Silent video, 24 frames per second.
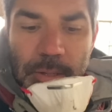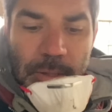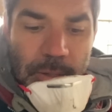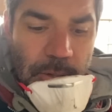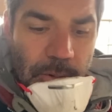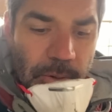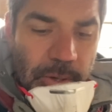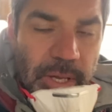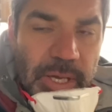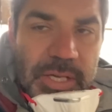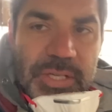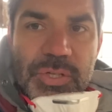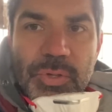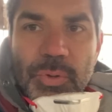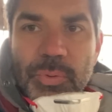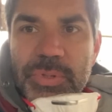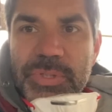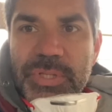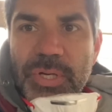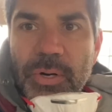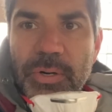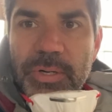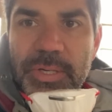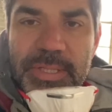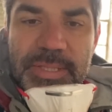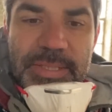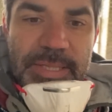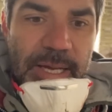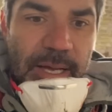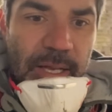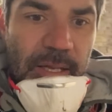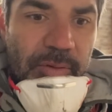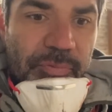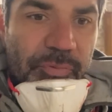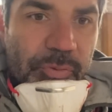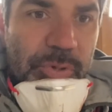Okay, so it was hard to
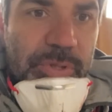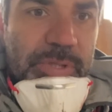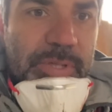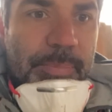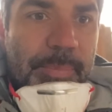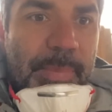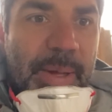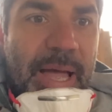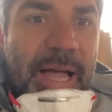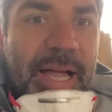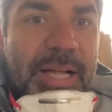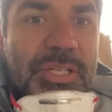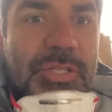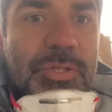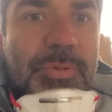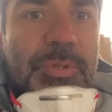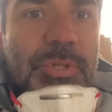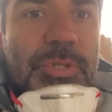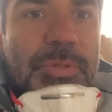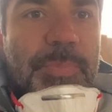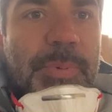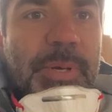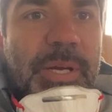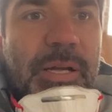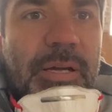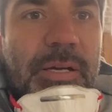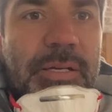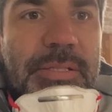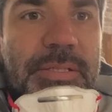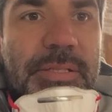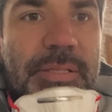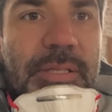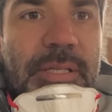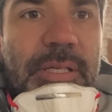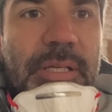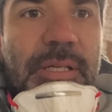tell if it was a match just
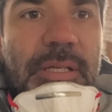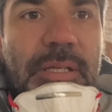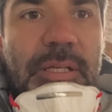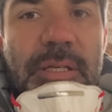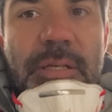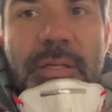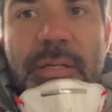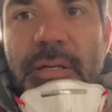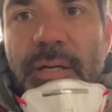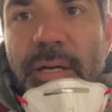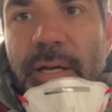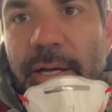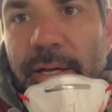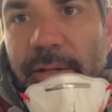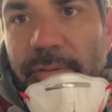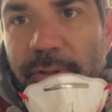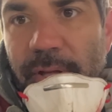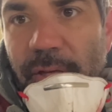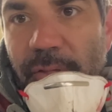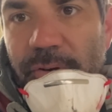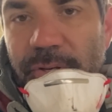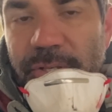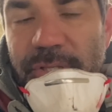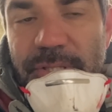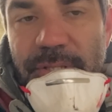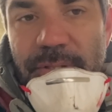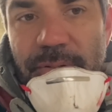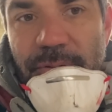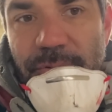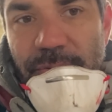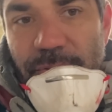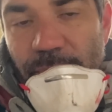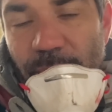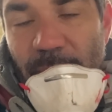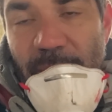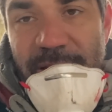because the uh, the other
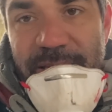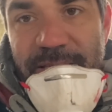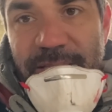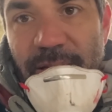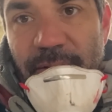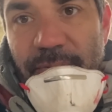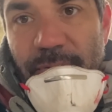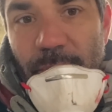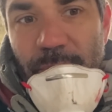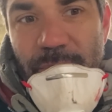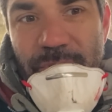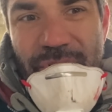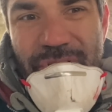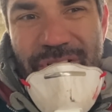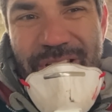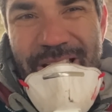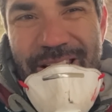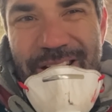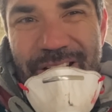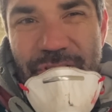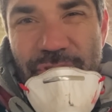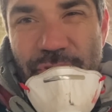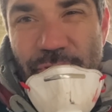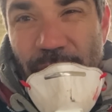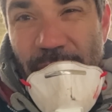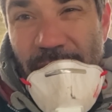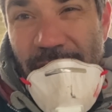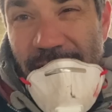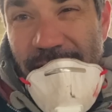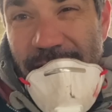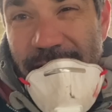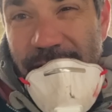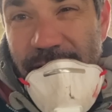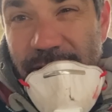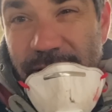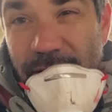the rest of it was just kind of
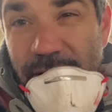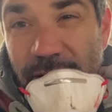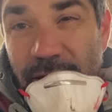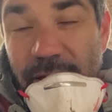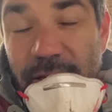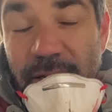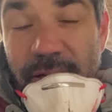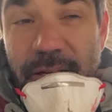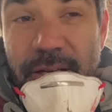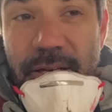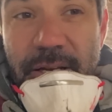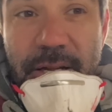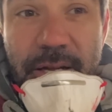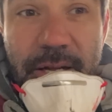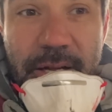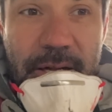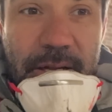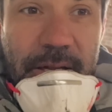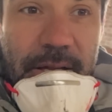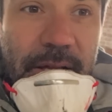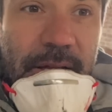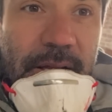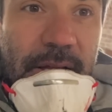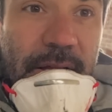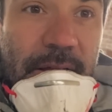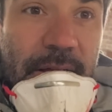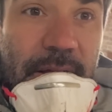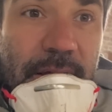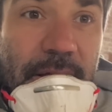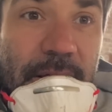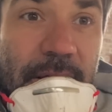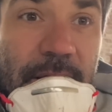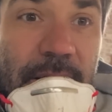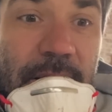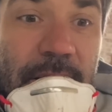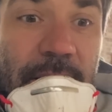dry and and uh,
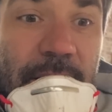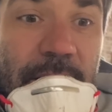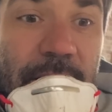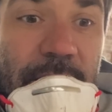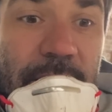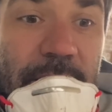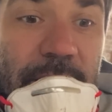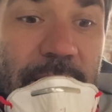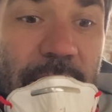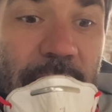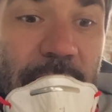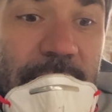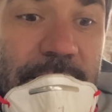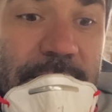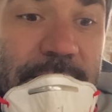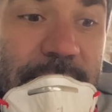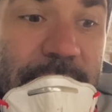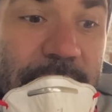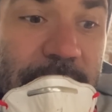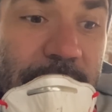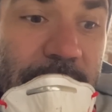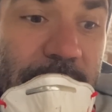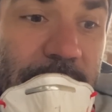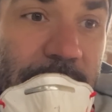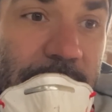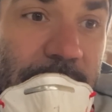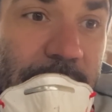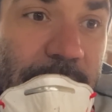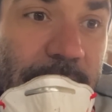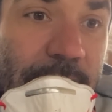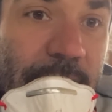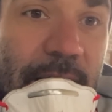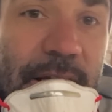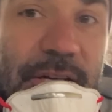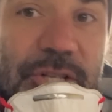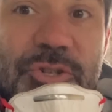not uh,
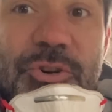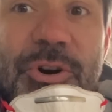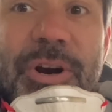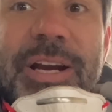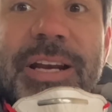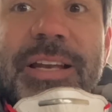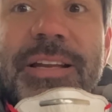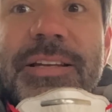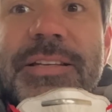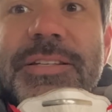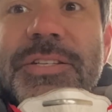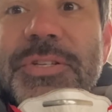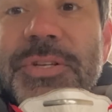hydrated.